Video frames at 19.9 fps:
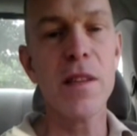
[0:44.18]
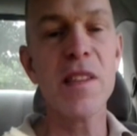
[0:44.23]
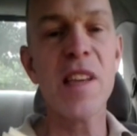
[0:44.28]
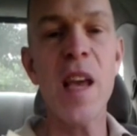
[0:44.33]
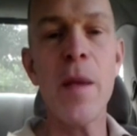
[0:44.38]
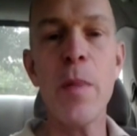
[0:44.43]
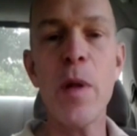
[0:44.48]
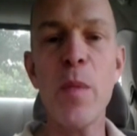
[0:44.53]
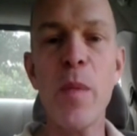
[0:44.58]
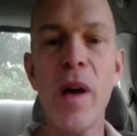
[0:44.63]
Let's
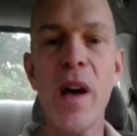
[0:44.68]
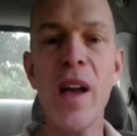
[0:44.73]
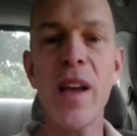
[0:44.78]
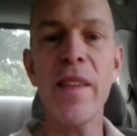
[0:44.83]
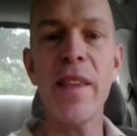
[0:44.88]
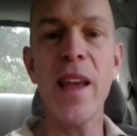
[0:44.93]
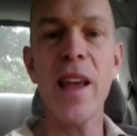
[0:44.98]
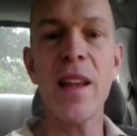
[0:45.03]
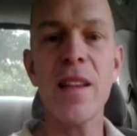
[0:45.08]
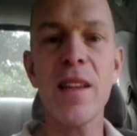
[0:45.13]
keep in
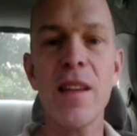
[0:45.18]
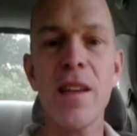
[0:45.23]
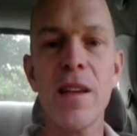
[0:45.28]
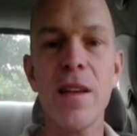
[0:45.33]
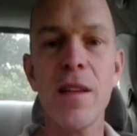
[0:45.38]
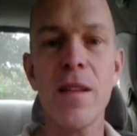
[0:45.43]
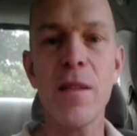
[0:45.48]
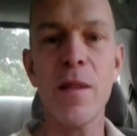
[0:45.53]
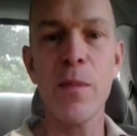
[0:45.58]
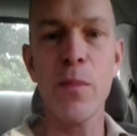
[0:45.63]
mind that
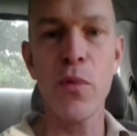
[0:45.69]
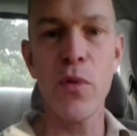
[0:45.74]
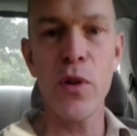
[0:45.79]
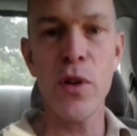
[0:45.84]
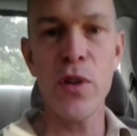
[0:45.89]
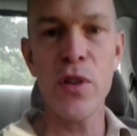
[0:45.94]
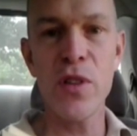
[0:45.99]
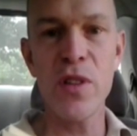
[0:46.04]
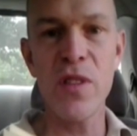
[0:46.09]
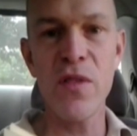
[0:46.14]
the
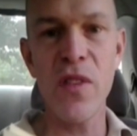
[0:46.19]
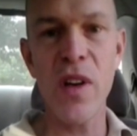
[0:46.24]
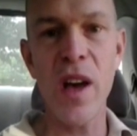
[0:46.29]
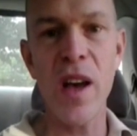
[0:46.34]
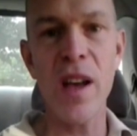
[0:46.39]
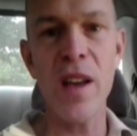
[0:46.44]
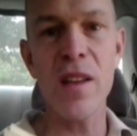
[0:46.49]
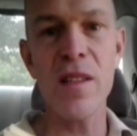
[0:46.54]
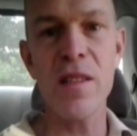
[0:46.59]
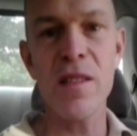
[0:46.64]
British
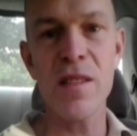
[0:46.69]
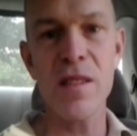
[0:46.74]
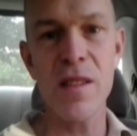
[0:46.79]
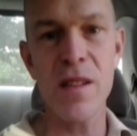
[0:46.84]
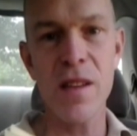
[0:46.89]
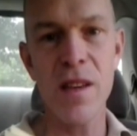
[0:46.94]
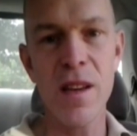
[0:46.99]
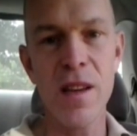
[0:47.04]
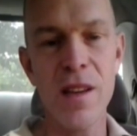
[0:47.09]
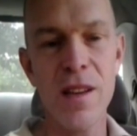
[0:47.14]

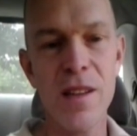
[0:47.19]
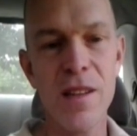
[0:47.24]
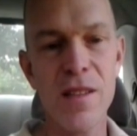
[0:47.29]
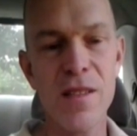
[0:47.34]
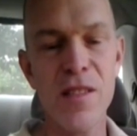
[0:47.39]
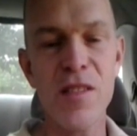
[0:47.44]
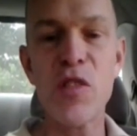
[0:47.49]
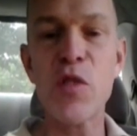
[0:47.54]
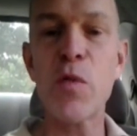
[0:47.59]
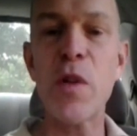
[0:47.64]
devise
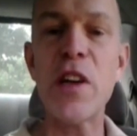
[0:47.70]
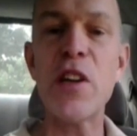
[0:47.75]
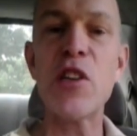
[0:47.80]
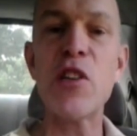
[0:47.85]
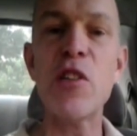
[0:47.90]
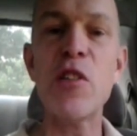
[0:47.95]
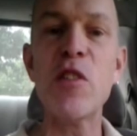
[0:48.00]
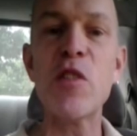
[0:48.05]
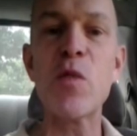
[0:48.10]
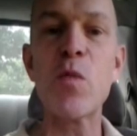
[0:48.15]

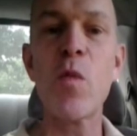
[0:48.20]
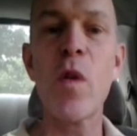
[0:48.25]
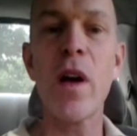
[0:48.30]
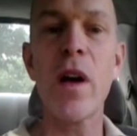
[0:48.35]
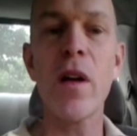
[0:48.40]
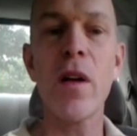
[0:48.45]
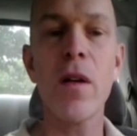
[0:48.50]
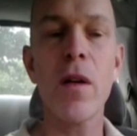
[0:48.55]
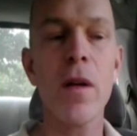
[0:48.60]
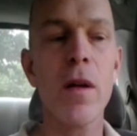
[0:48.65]
situations
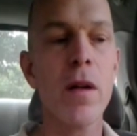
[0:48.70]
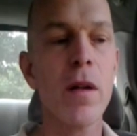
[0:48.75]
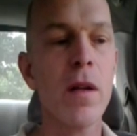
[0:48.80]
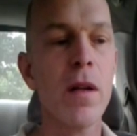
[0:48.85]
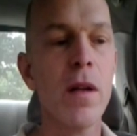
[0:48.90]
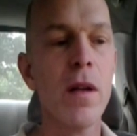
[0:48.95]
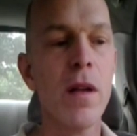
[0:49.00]
where